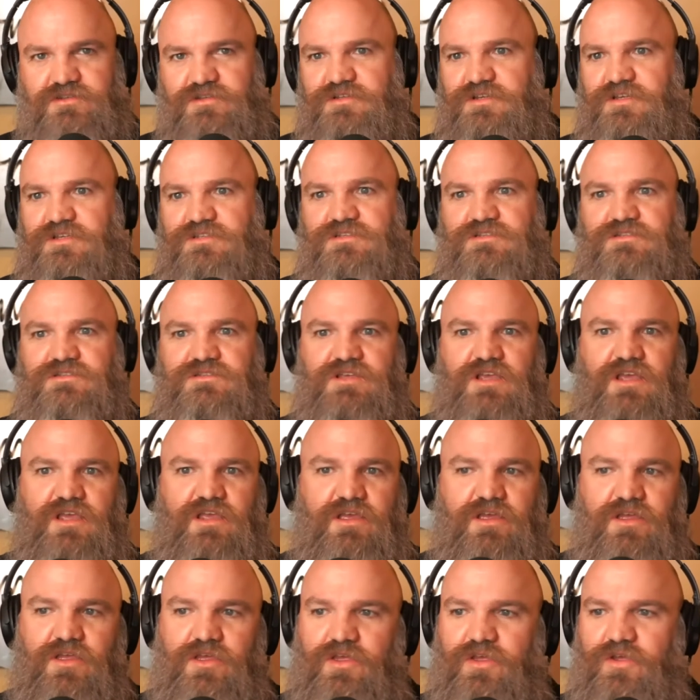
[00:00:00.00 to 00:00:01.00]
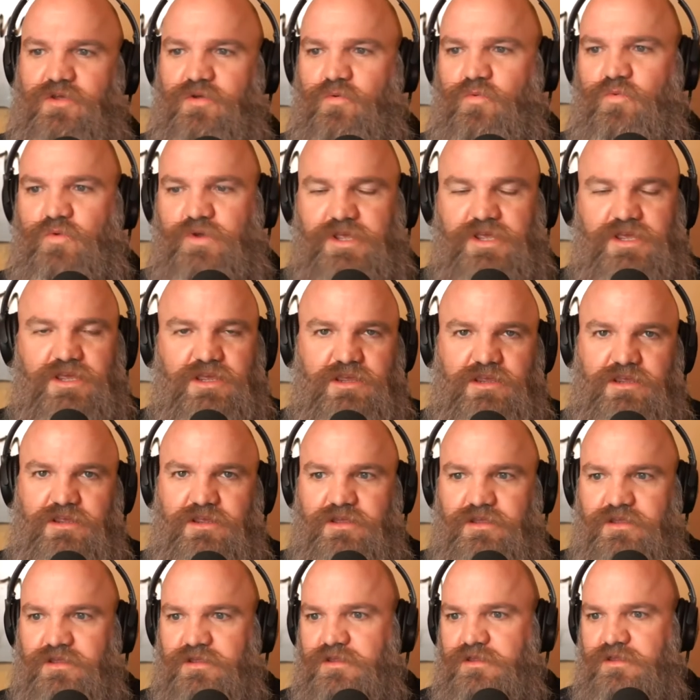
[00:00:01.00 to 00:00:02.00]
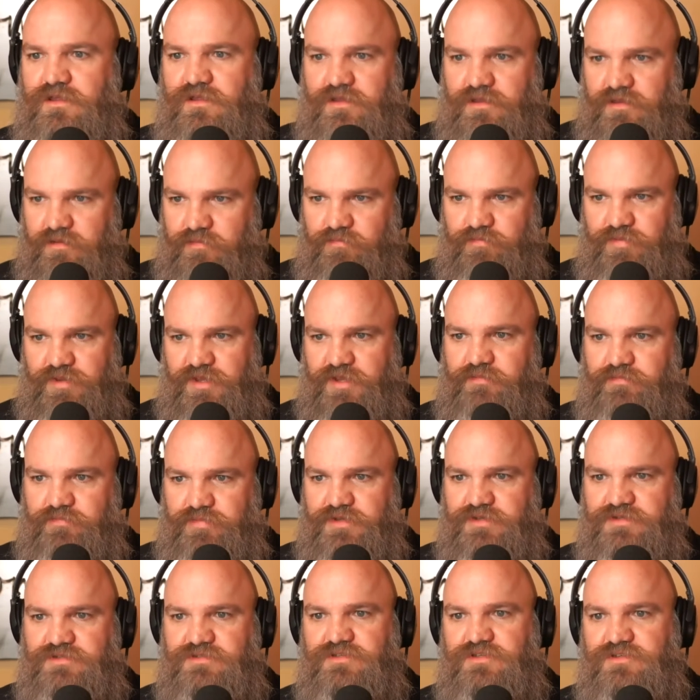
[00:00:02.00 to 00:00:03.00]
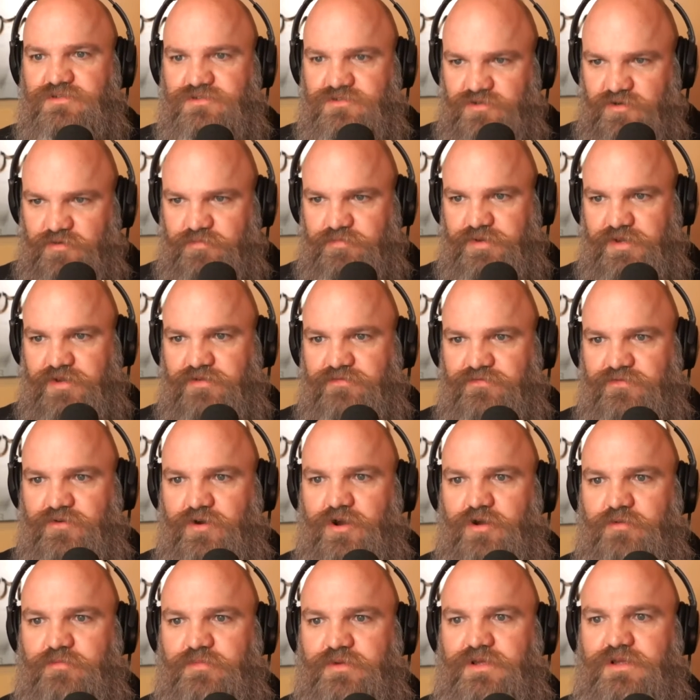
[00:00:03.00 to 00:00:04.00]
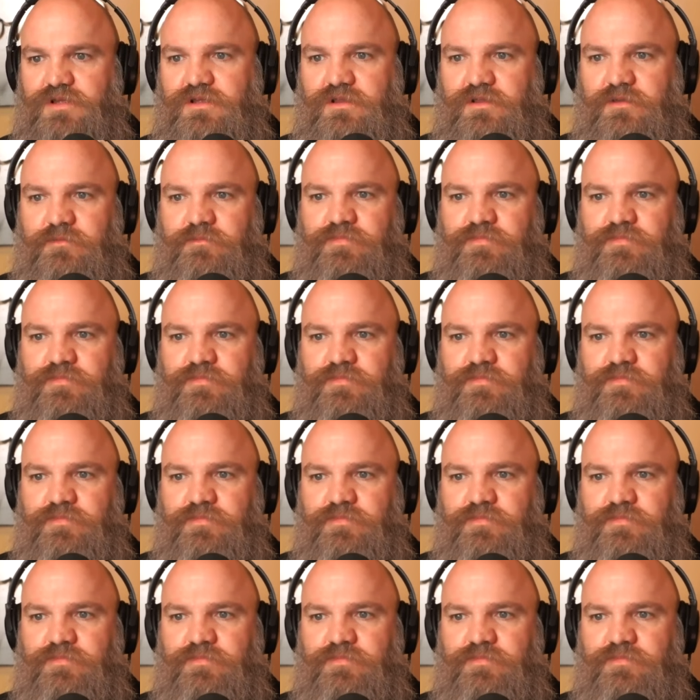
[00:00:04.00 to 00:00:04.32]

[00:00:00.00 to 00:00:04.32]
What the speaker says: It doesn't say we big business or big pharma.